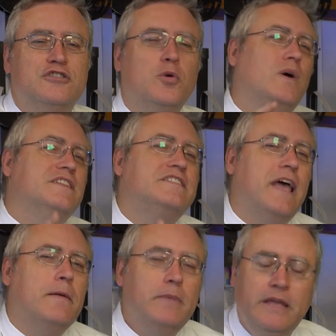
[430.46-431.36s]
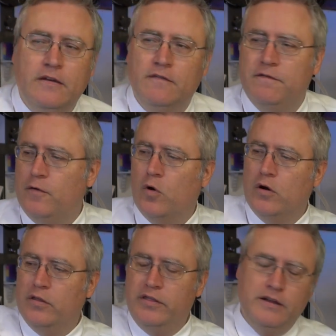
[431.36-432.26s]
So what does that mean
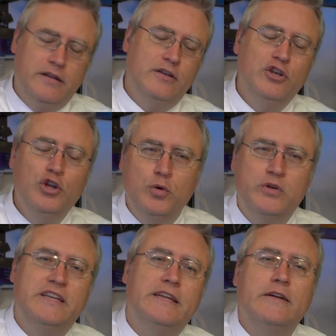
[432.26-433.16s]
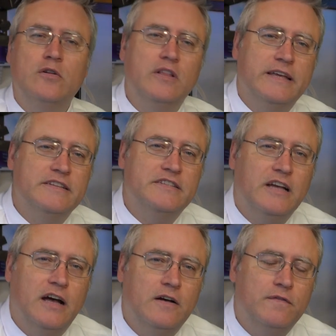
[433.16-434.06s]
for the new tier
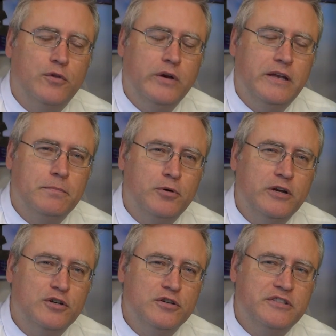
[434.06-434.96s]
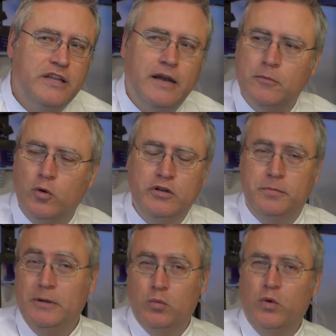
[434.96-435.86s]
list of 3D printers that I'm going
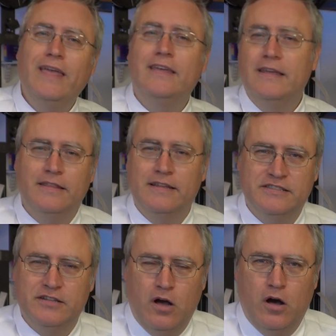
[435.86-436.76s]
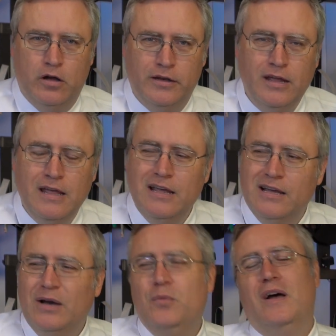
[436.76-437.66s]
to be ranking this on?
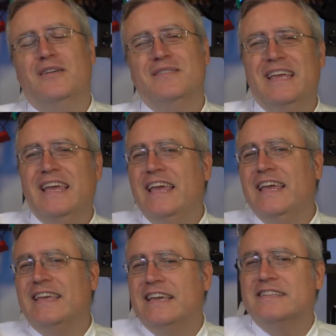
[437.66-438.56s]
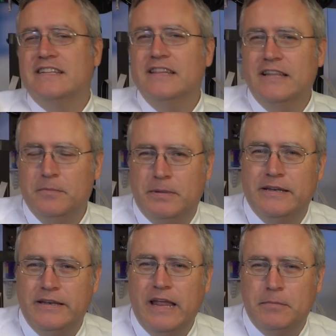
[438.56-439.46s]
Well, it gets a little
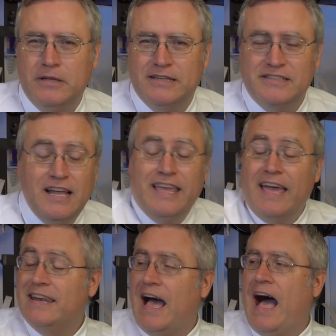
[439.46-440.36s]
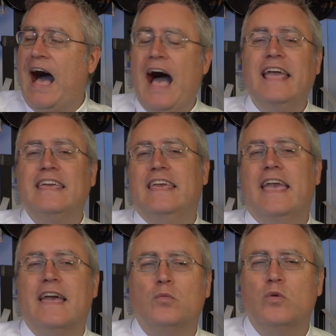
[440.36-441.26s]
bit nebulous. Again, I
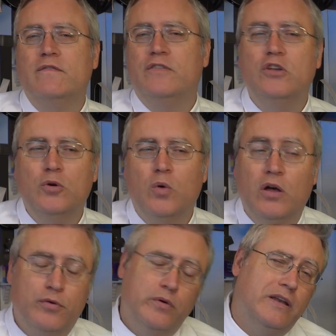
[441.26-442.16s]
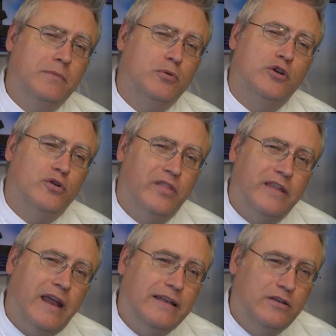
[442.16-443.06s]
can't review a 3D printer
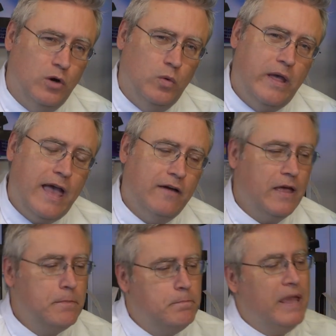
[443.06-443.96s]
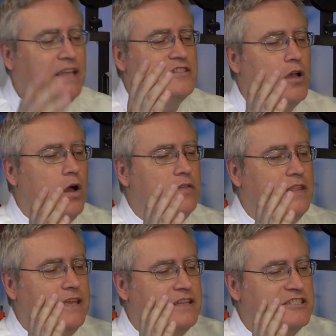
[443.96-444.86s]
that I don't have. And based on
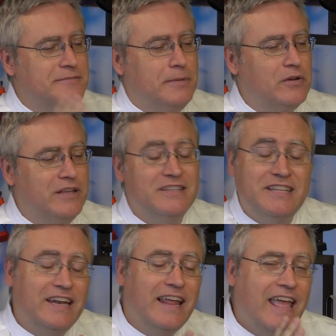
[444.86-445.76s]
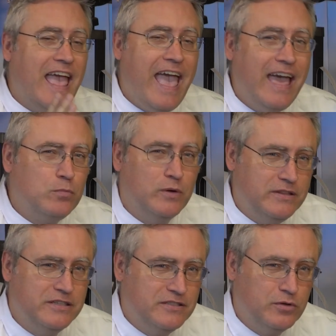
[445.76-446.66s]
the experience that I had
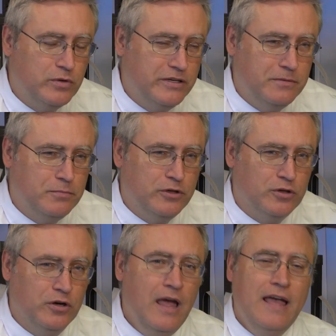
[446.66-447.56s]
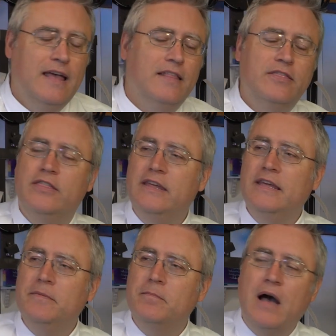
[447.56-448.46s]
with this 3D printer,
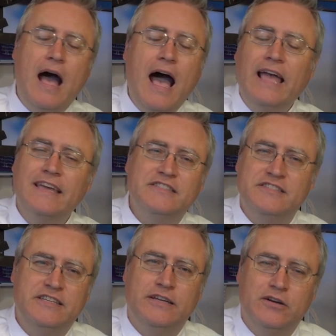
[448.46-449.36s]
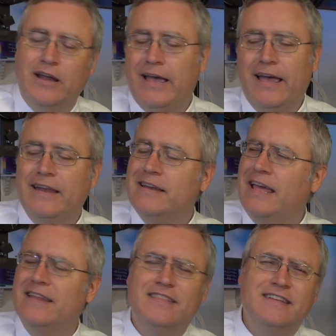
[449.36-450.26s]
the highest tier, and
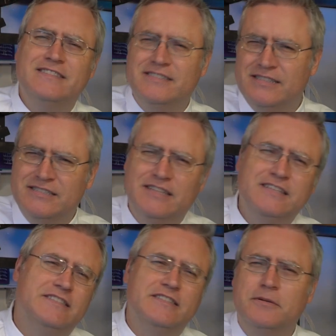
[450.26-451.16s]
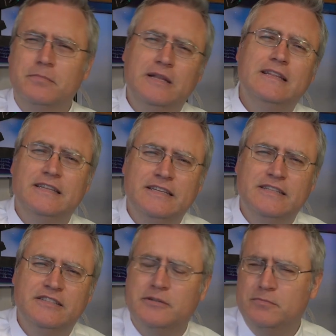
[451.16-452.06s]
again, this list is
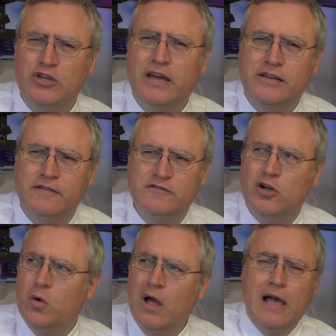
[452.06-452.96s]
completely subjective, so